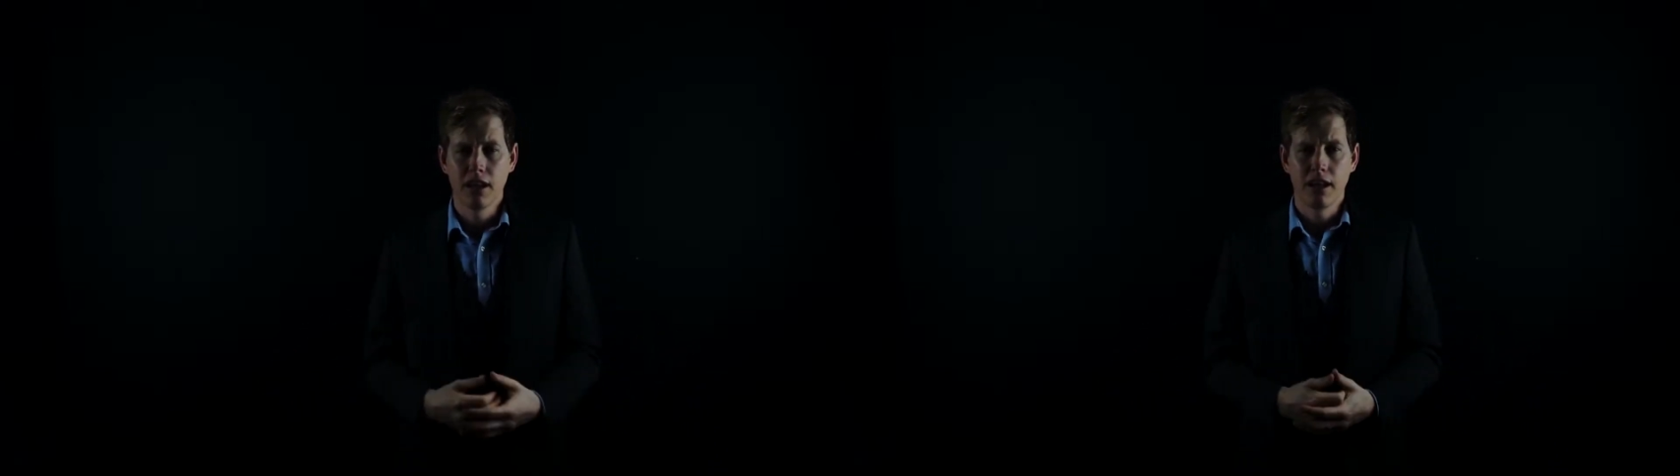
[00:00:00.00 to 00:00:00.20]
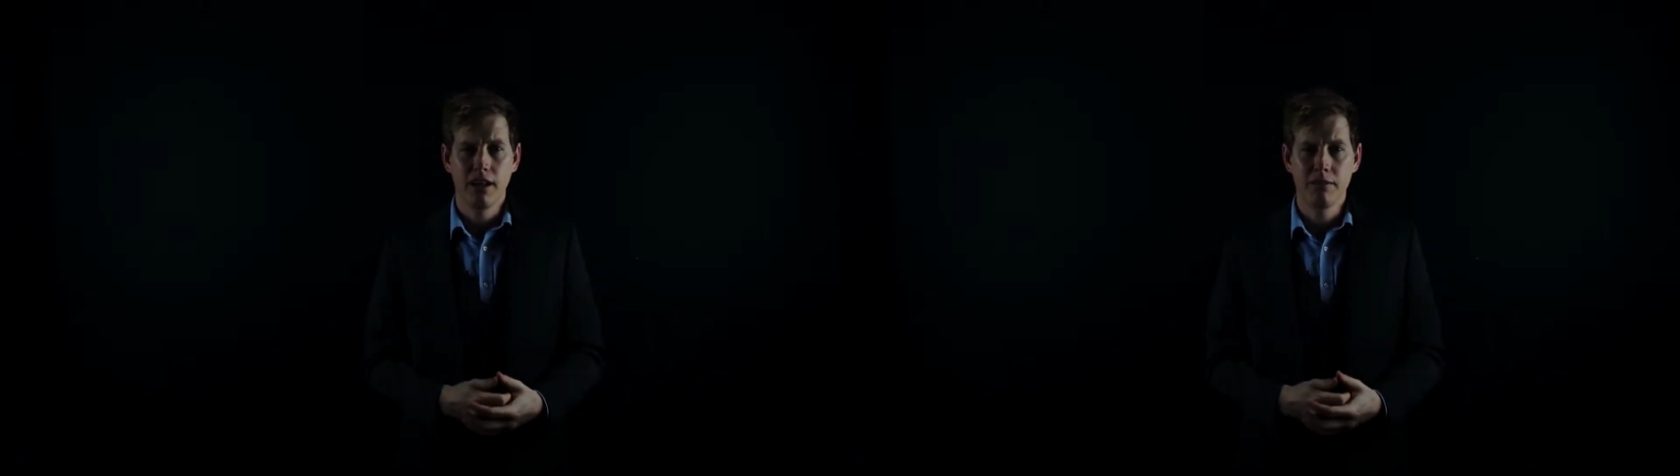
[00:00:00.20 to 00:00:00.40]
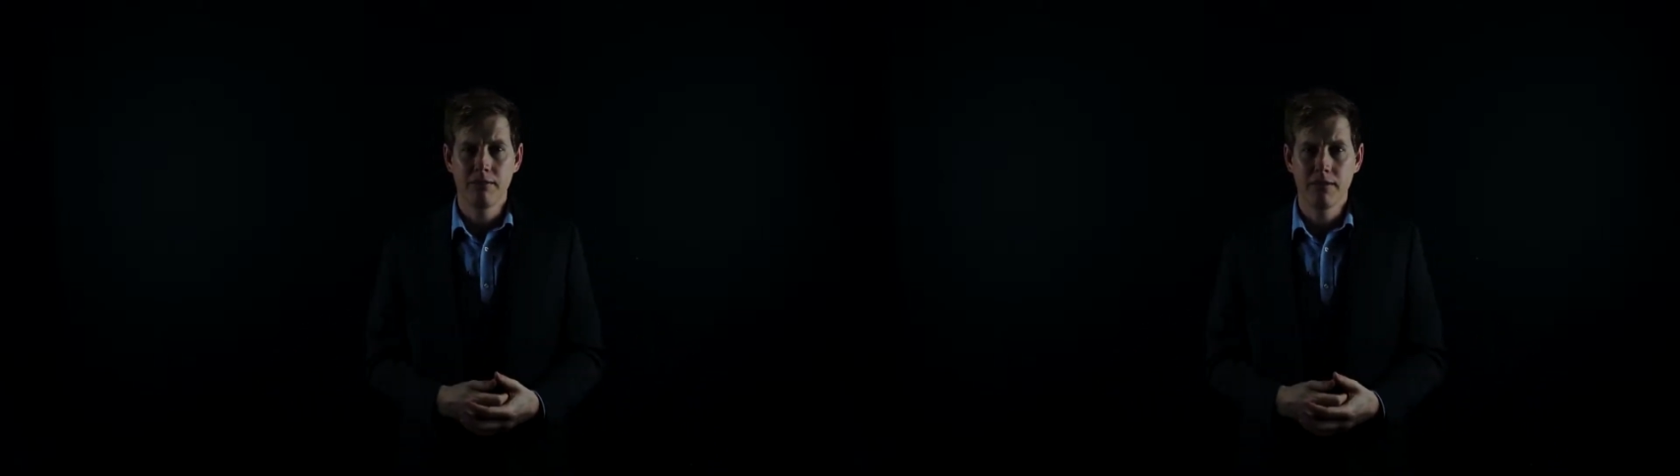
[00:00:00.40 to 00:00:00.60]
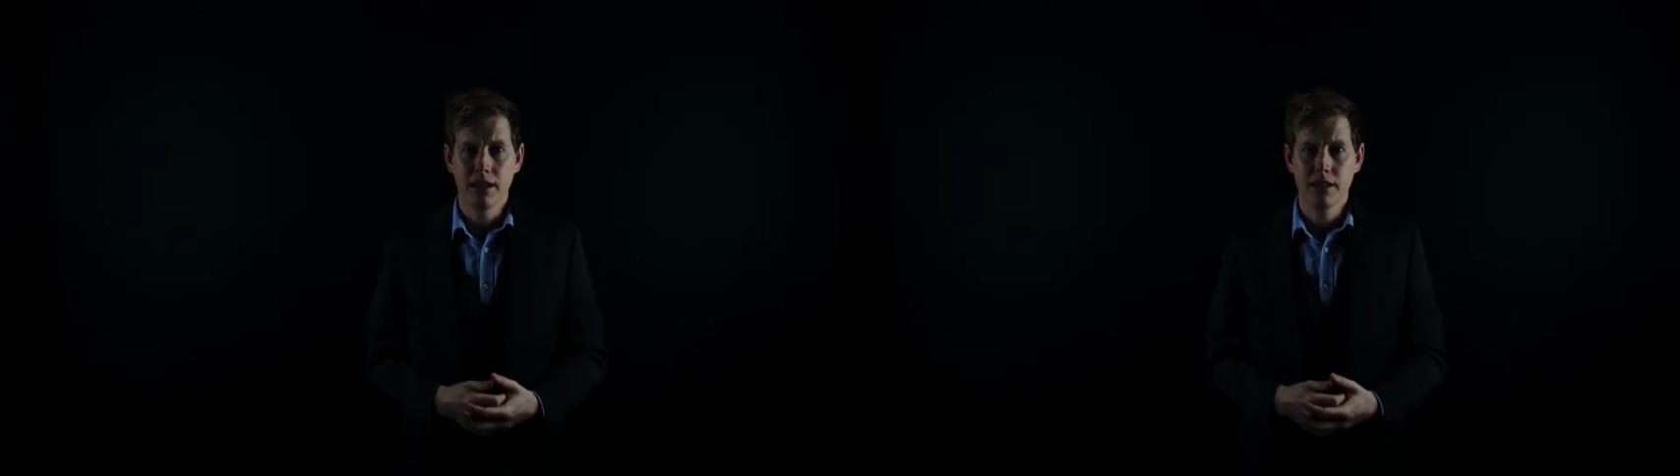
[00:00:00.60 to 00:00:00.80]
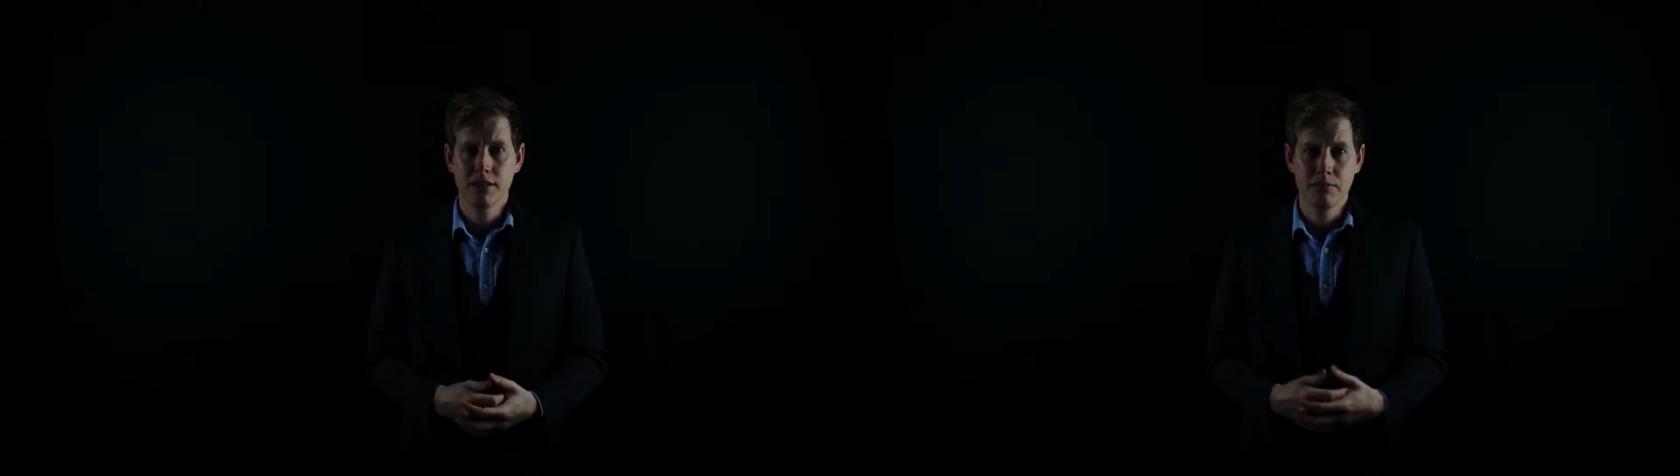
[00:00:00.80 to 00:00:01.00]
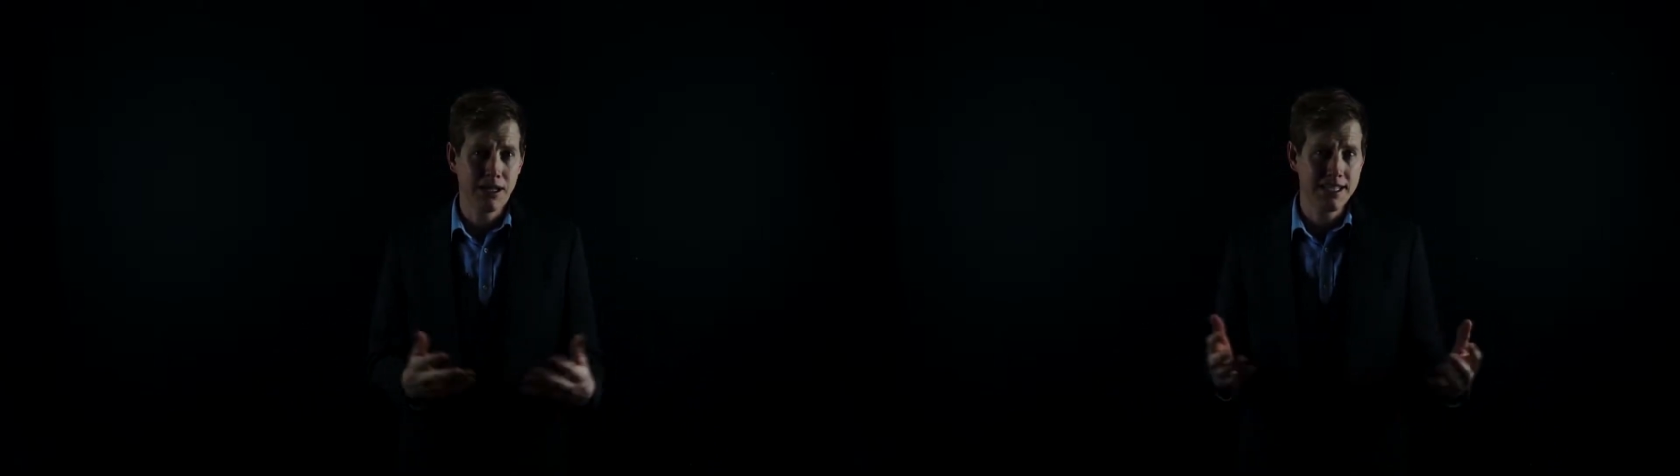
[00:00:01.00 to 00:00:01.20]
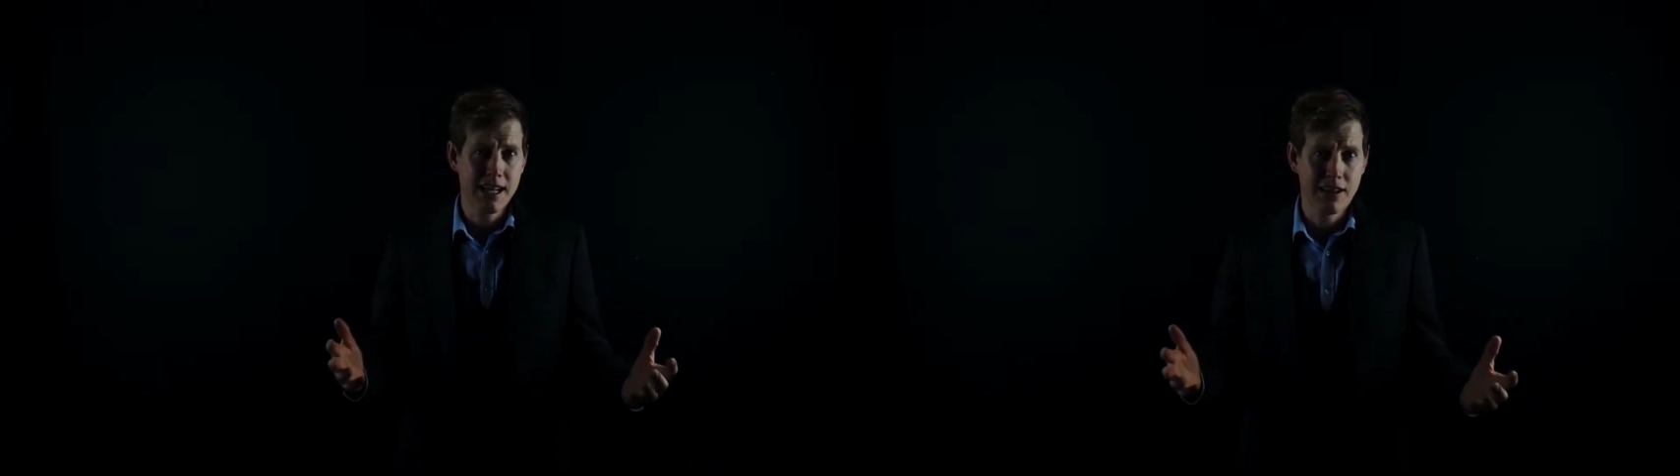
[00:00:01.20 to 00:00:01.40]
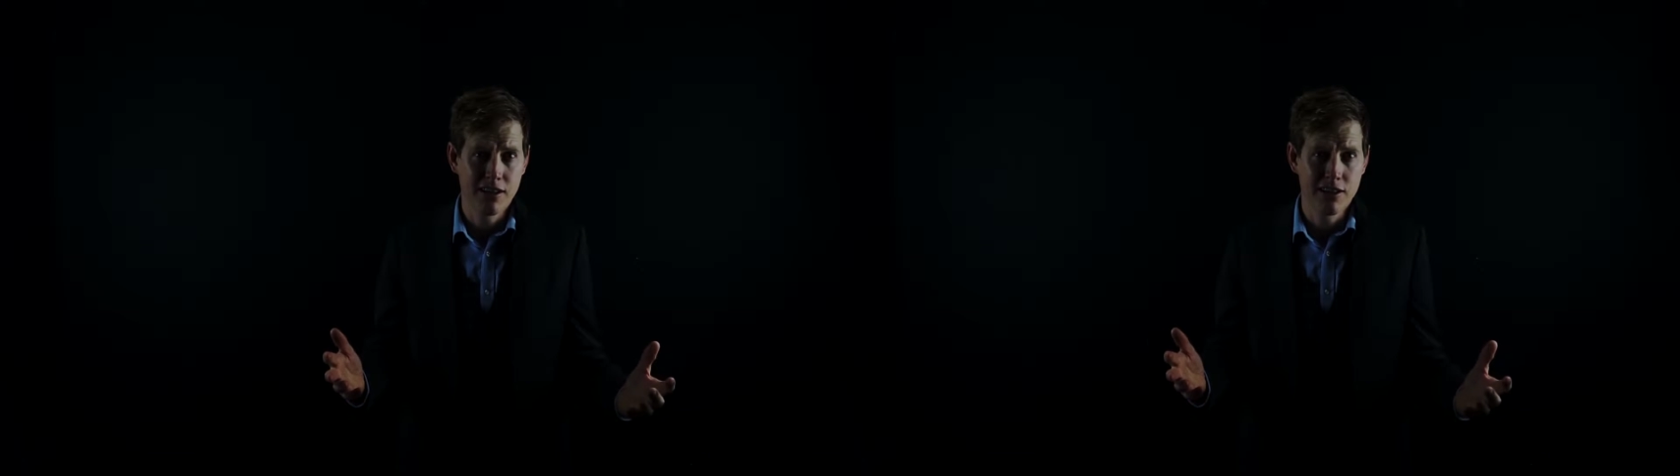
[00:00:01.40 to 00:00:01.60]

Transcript: And my standard